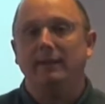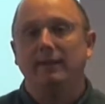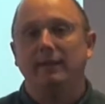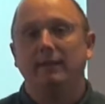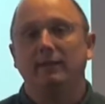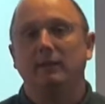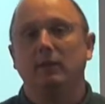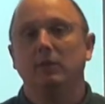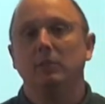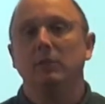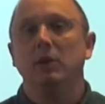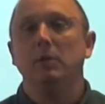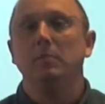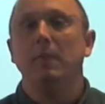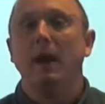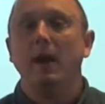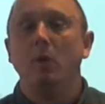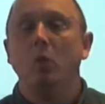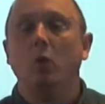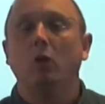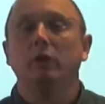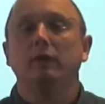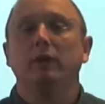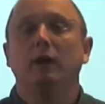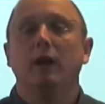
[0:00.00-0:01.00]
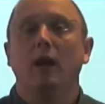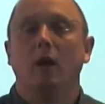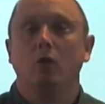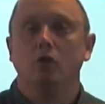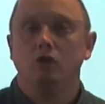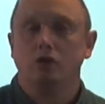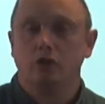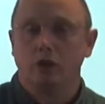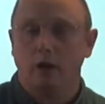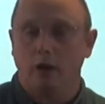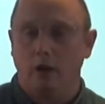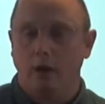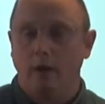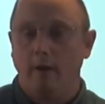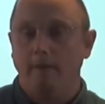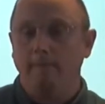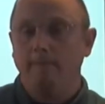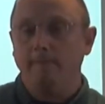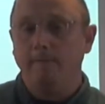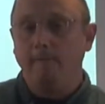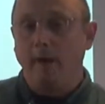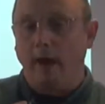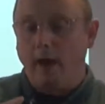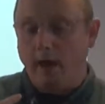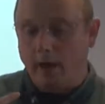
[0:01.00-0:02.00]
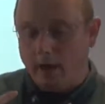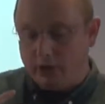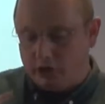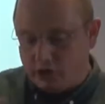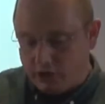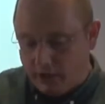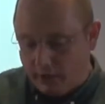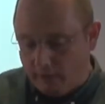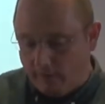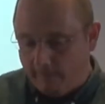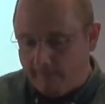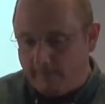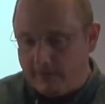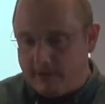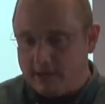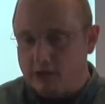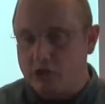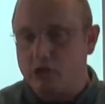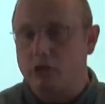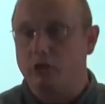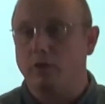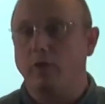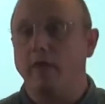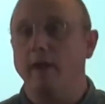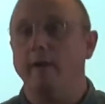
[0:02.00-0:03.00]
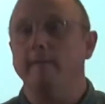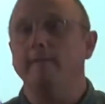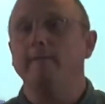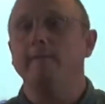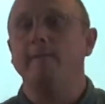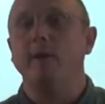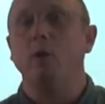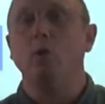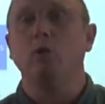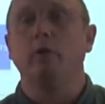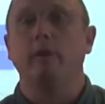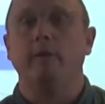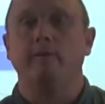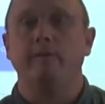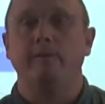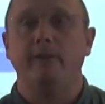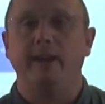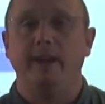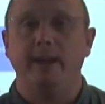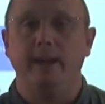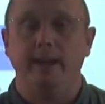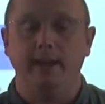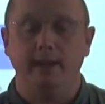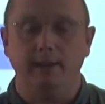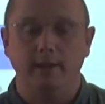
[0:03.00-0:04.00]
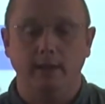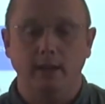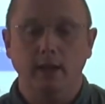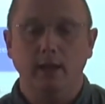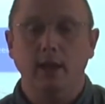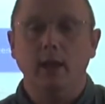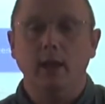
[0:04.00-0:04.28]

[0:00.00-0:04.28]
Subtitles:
system, you may want to culture shellfish that filter feed